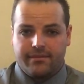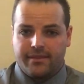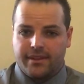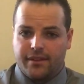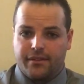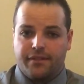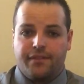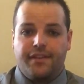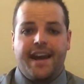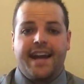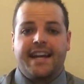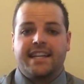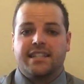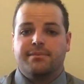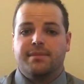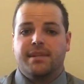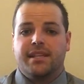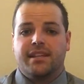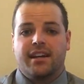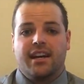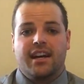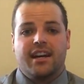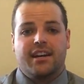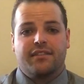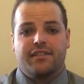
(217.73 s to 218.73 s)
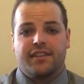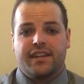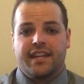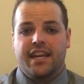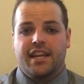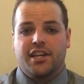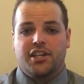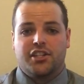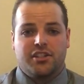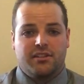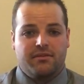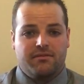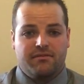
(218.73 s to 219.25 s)
the FASB
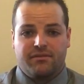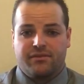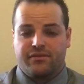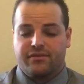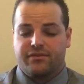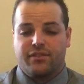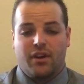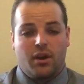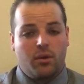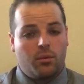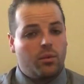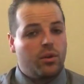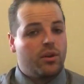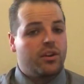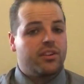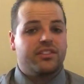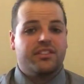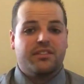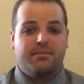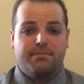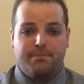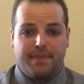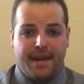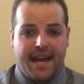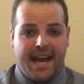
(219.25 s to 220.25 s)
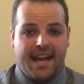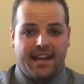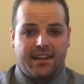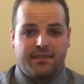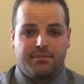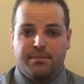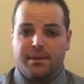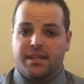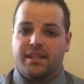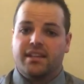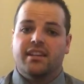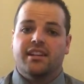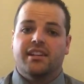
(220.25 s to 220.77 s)
codification frontwards and back
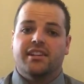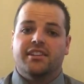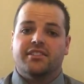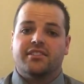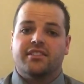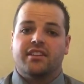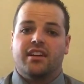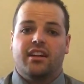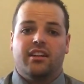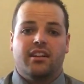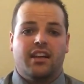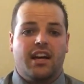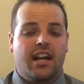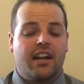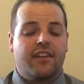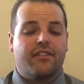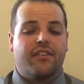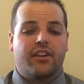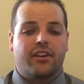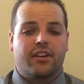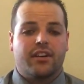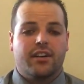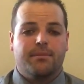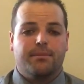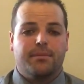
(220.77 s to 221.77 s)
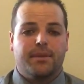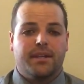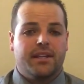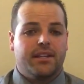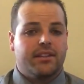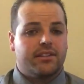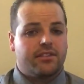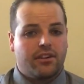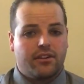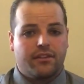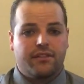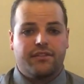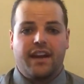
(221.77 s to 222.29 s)
because a lot of our
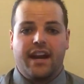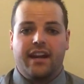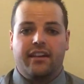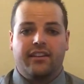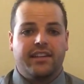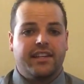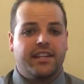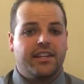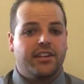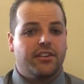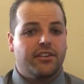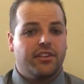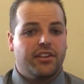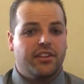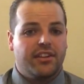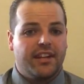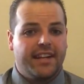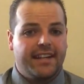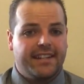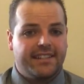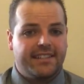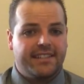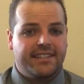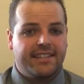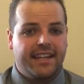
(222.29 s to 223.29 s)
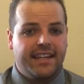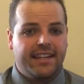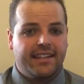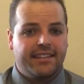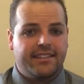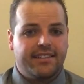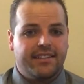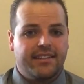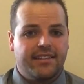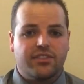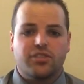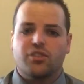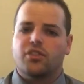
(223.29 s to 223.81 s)
companies are filing here in the United
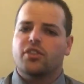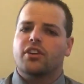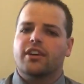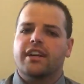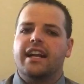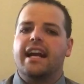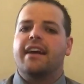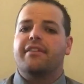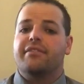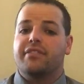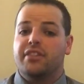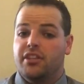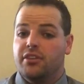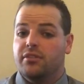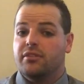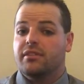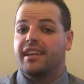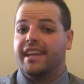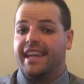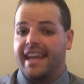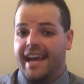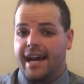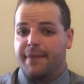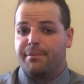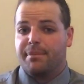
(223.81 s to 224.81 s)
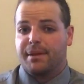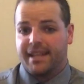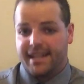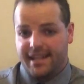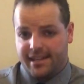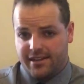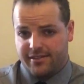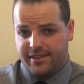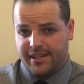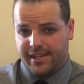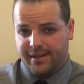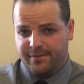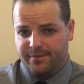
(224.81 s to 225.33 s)
States, so they're going to have to use GAAP
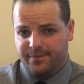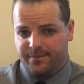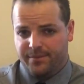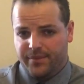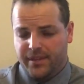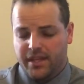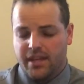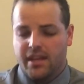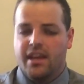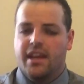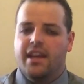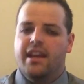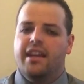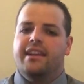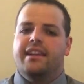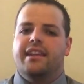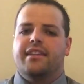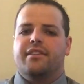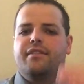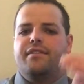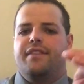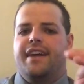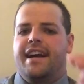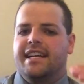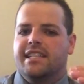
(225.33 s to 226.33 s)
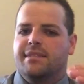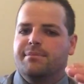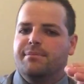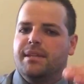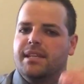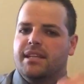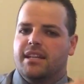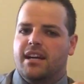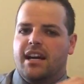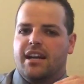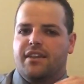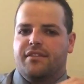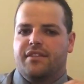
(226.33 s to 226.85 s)
accounting. Now, the FASB
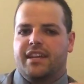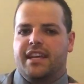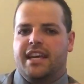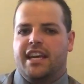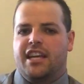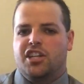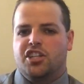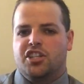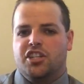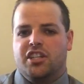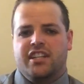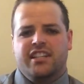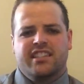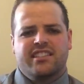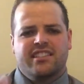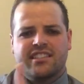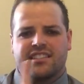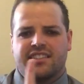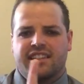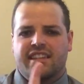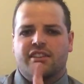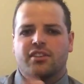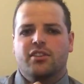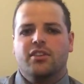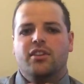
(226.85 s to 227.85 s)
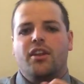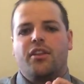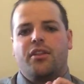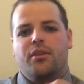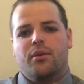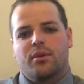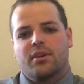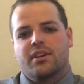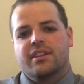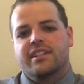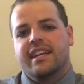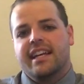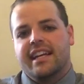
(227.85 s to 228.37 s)
codification is the single
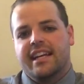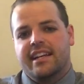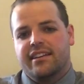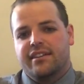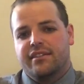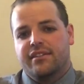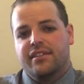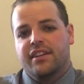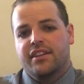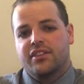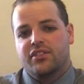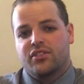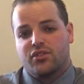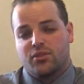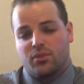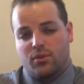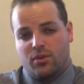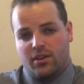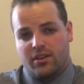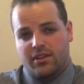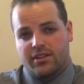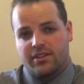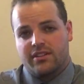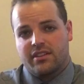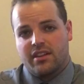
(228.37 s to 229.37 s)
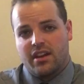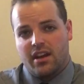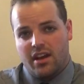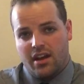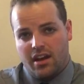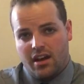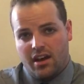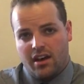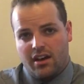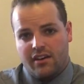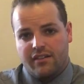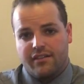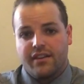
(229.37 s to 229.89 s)
authoritative source
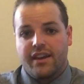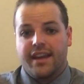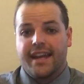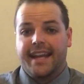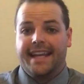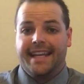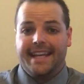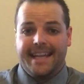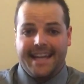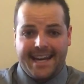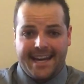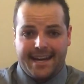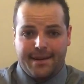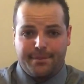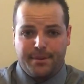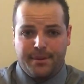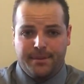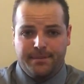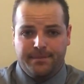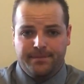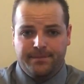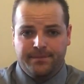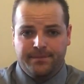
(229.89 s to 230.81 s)
of GAAP.